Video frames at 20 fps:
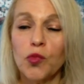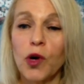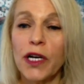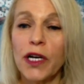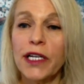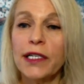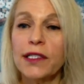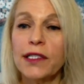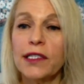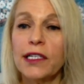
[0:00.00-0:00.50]

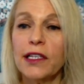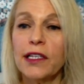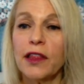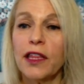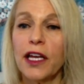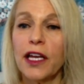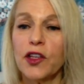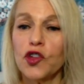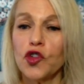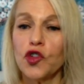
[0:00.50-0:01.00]
What is it
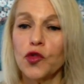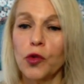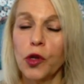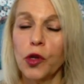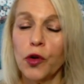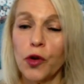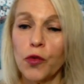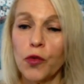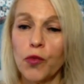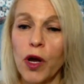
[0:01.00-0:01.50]
that you
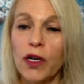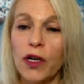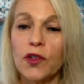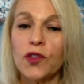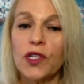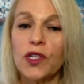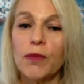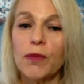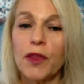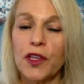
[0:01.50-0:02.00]
learned? What are
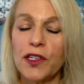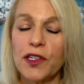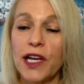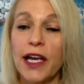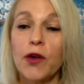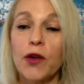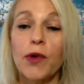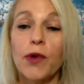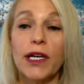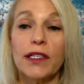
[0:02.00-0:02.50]
some of the
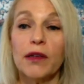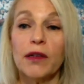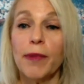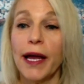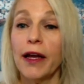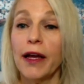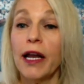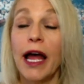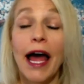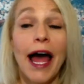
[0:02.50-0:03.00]
takeaways
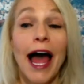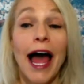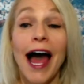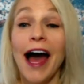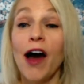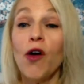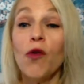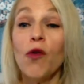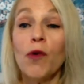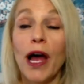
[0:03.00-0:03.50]
about
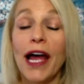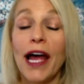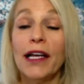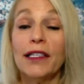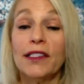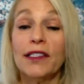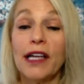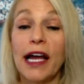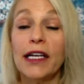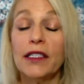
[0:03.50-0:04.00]
how,
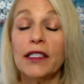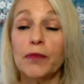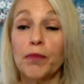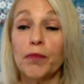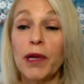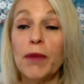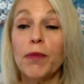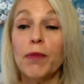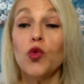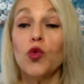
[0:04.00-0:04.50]
as as
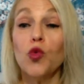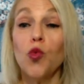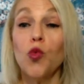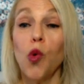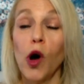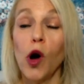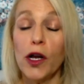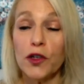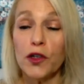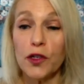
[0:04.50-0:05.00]
people who
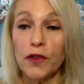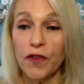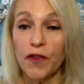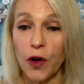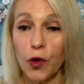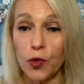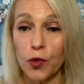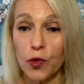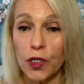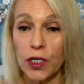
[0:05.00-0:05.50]
want to
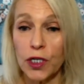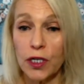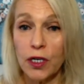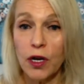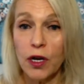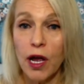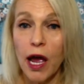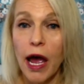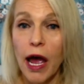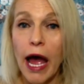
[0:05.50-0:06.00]
vote,
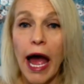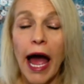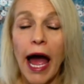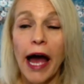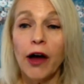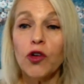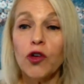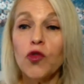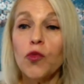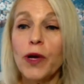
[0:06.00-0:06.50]

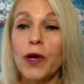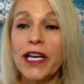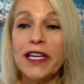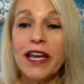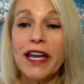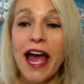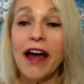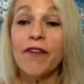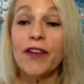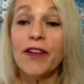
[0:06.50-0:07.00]
how do we
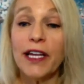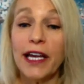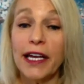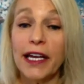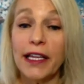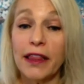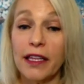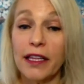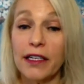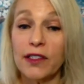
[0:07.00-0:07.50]

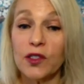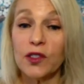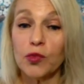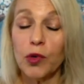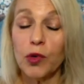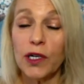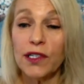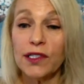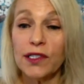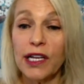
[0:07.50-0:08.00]
navigate this?
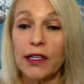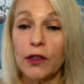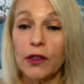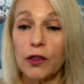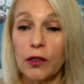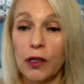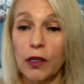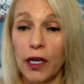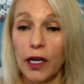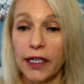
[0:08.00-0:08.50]
What does that
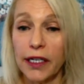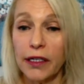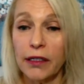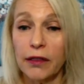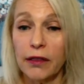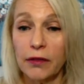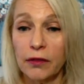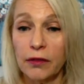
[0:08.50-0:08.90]
look like?